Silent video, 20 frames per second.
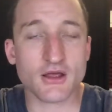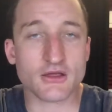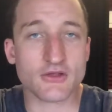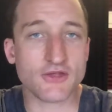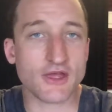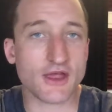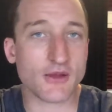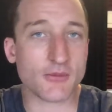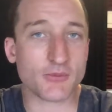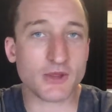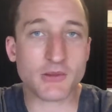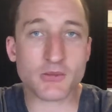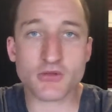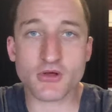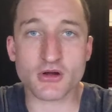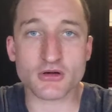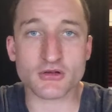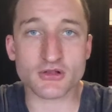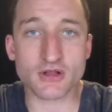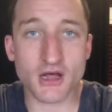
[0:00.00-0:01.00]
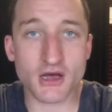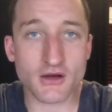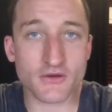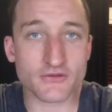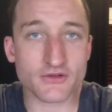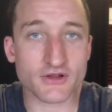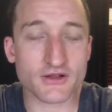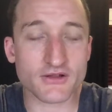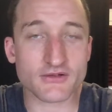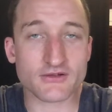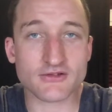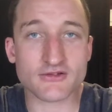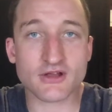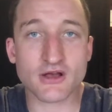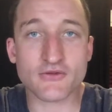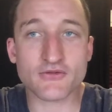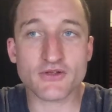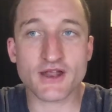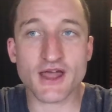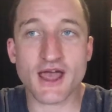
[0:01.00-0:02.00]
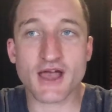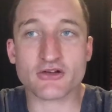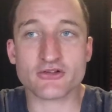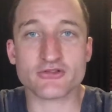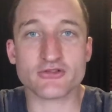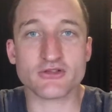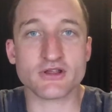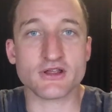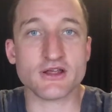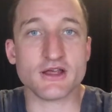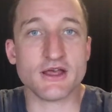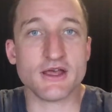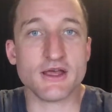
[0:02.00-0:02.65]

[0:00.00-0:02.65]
that people are loved, and stuff that actually